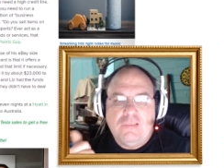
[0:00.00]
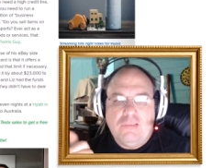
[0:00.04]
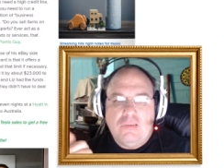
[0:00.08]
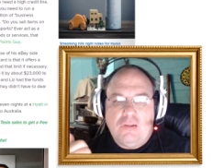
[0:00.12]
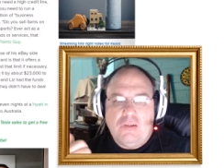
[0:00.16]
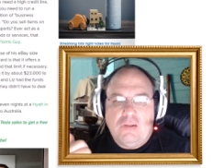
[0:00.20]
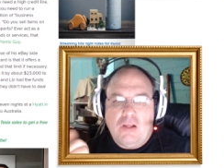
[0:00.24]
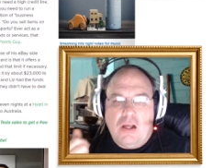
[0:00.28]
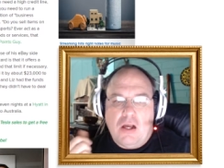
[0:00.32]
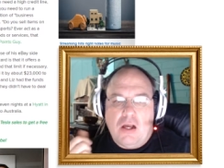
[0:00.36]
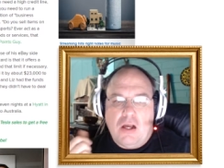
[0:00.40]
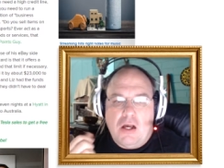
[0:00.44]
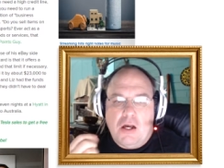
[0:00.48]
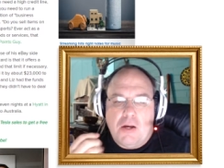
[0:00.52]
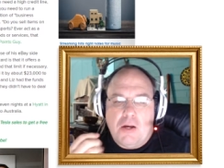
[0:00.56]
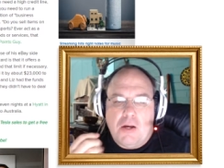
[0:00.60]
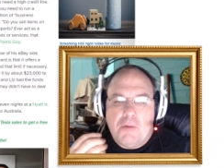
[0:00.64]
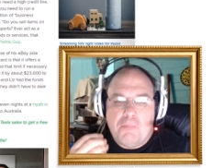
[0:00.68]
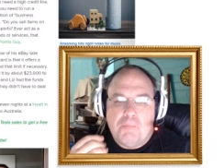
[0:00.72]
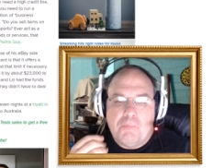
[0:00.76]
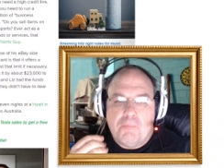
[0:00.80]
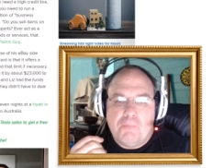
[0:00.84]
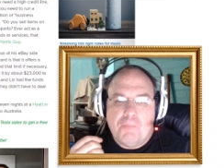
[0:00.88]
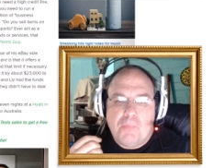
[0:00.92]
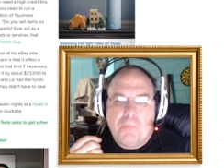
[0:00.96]

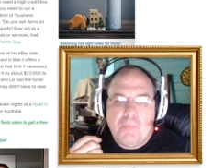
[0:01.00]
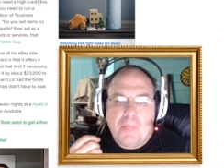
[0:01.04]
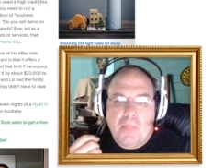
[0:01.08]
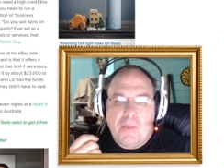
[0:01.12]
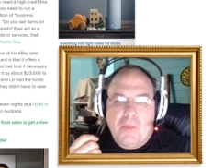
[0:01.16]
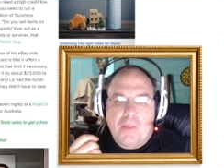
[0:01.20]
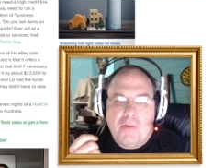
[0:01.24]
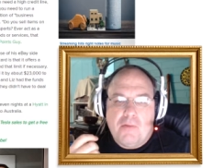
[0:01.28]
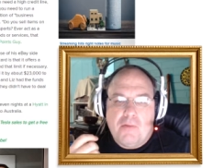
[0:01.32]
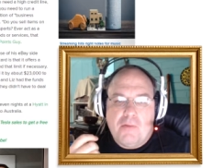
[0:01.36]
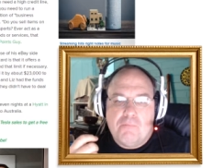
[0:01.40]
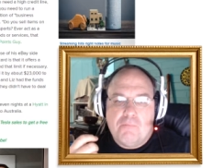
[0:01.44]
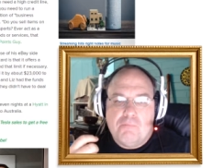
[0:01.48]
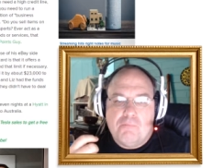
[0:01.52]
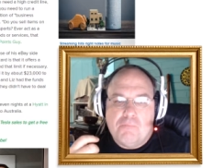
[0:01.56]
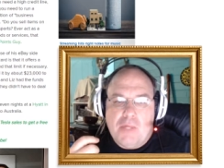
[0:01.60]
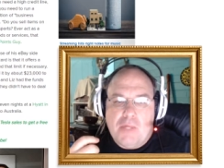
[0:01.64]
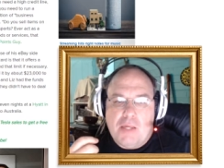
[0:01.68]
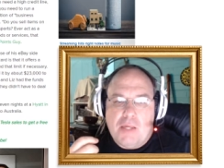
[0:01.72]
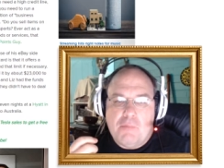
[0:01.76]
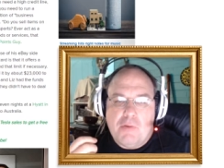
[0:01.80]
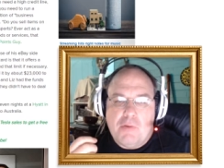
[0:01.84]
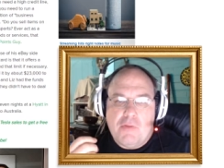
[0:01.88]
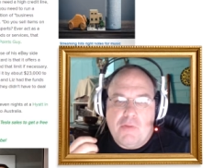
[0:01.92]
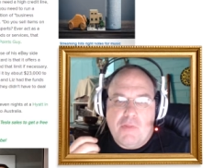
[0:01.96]
Um,
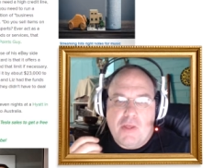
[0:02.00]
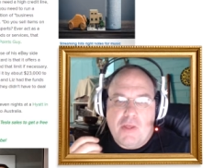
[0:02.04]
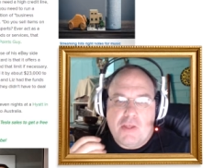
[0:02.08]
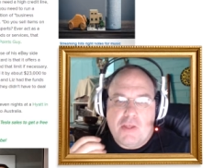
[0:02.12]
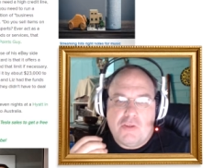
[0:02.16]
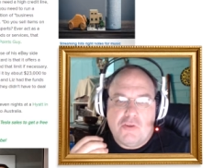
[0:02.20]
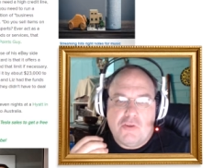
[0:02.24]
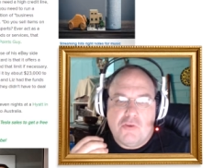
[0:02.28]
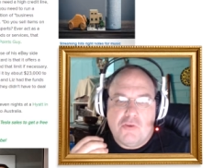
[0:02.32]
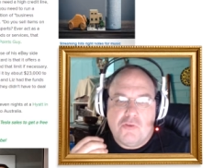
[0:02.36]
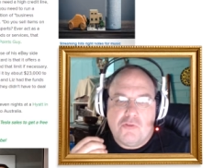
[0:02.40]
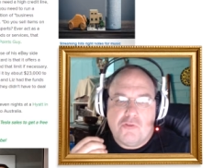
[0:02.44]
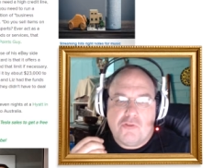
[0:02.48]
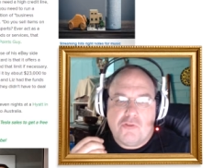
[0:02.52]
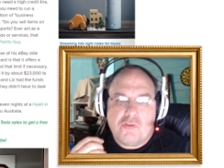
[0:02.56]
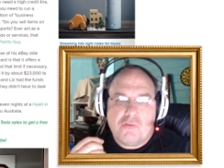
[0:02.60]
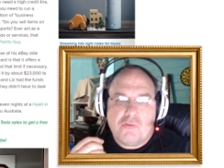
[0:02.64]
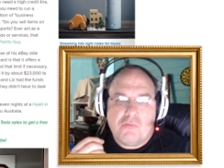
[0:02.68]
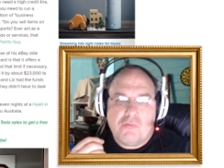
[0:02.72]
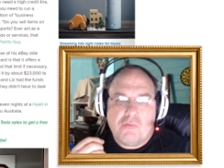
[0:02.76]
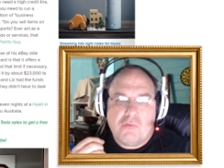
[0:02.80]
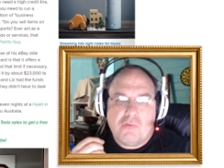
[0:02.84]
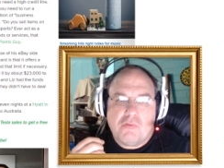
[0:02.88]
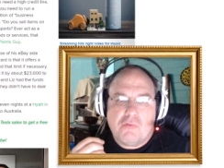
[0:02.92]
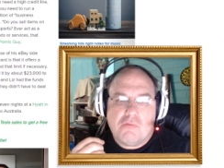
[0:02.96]
maybe they use
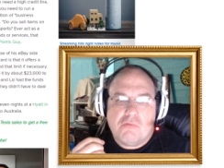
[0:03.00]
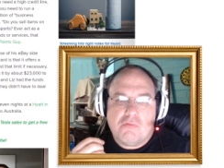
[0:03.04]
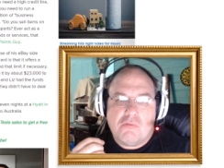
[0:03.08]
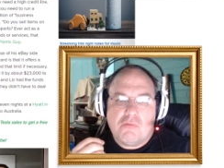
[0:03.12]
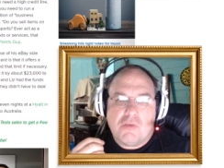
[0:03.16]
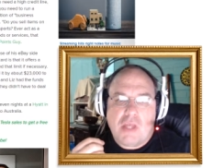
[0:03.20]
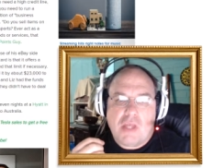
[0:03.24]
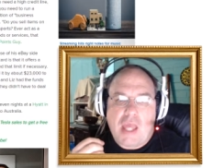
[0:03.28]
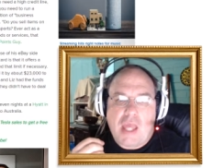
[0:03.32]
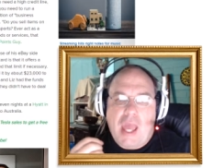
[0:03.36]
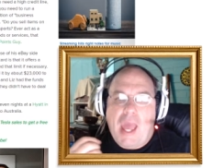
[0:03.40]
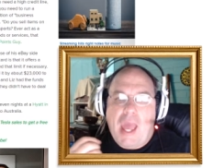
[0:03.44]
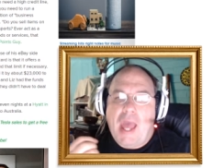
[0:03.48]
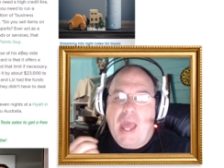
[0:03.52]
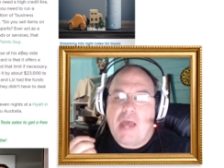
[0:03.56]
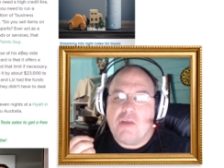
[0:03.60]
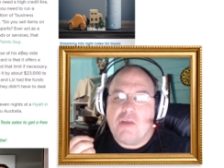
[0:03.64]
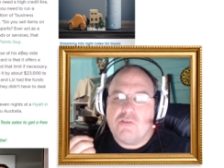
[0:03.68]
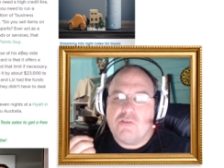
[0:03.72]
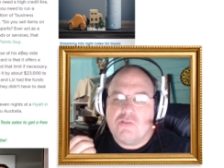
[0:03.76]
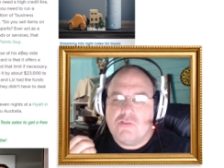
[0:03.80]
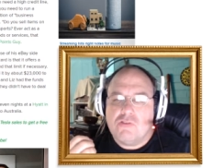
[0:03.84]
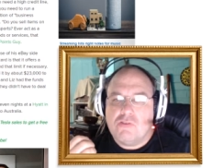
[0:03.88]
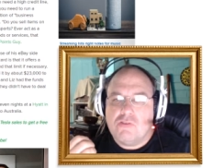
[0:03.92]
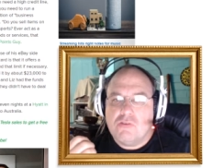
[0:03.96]

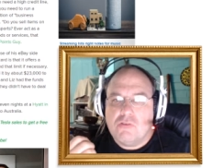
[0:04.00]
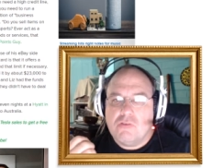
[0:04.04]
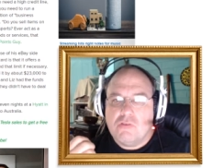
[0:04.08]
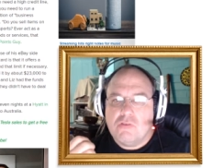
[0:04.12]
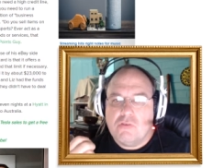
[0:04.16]
cash.